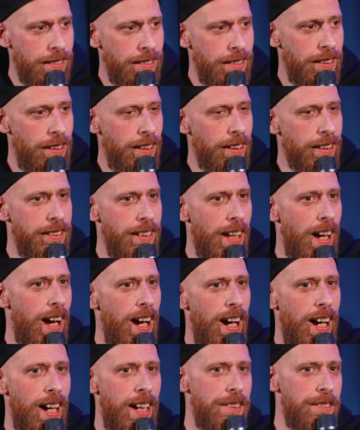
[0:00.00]
Like, nah,
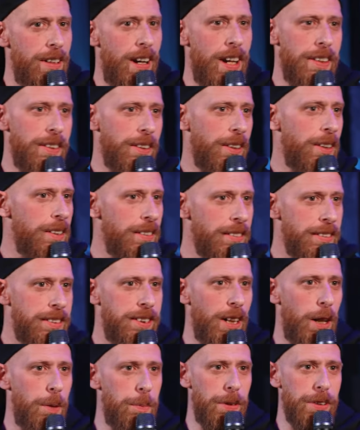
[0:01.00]
I'd rather go to
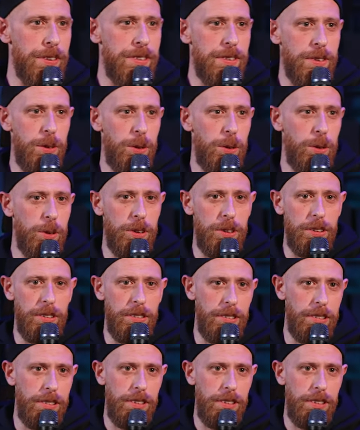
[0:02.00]
summer school.